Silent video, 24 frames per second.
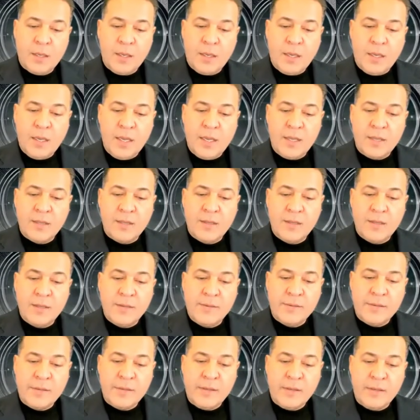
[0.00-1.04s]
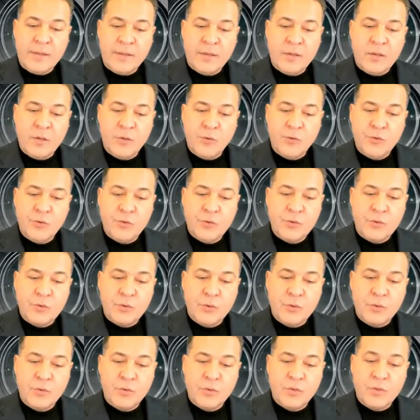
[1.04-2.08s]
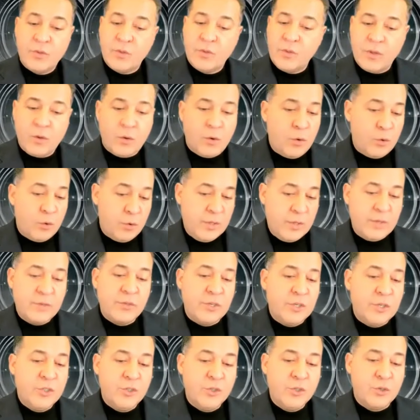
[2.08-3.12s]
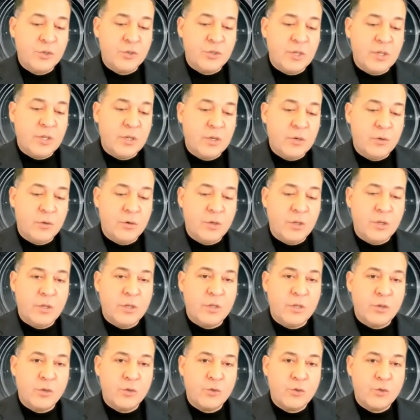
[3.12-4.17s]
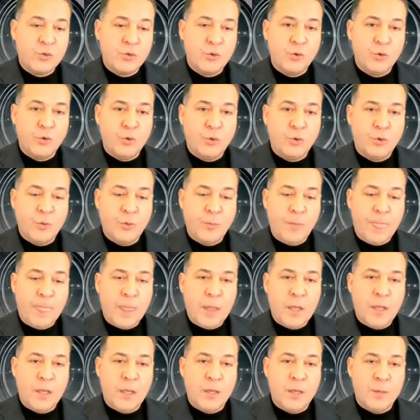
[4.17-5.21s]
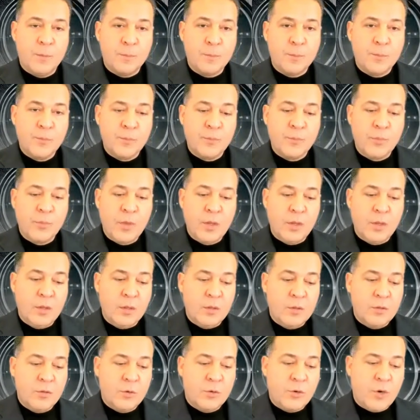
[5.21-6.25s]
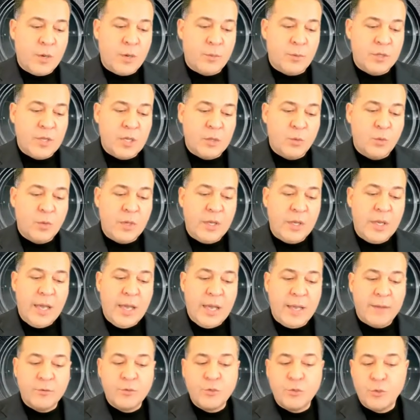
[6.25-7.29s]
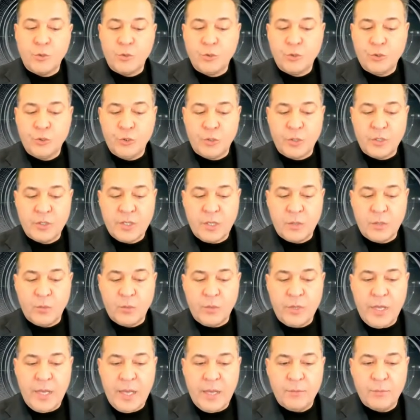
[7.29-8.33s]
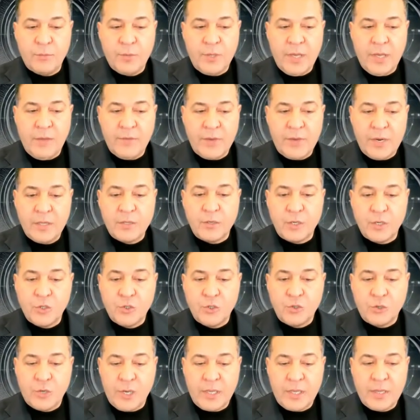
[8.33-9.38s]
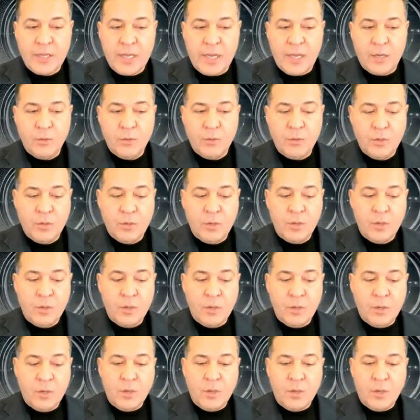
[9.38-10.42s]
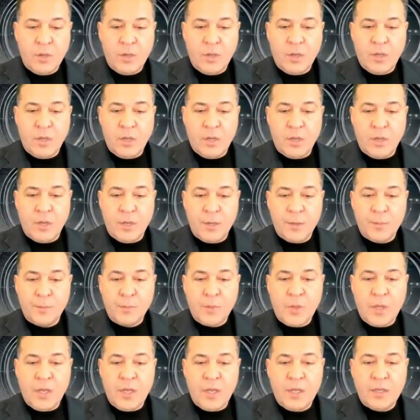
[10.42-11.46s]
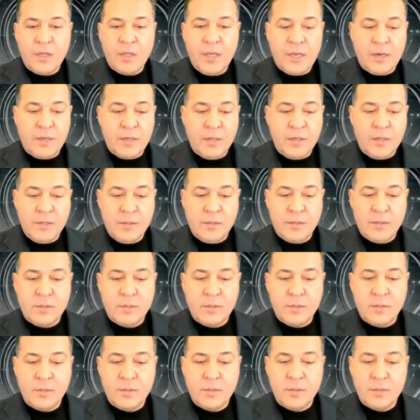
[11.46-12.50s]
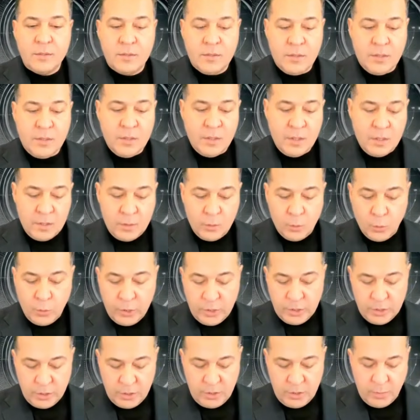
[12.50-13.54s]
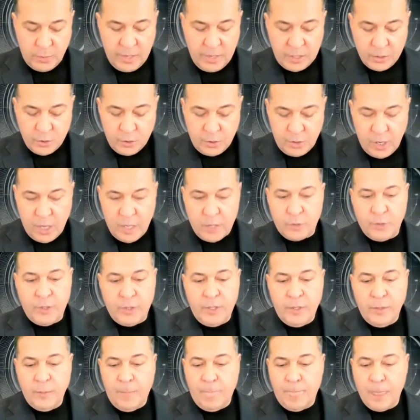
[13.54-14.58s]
And this is all these issues, including the school trouble that we have, school shootings that we have. We have another issue right now, and that is Luigi Mangione.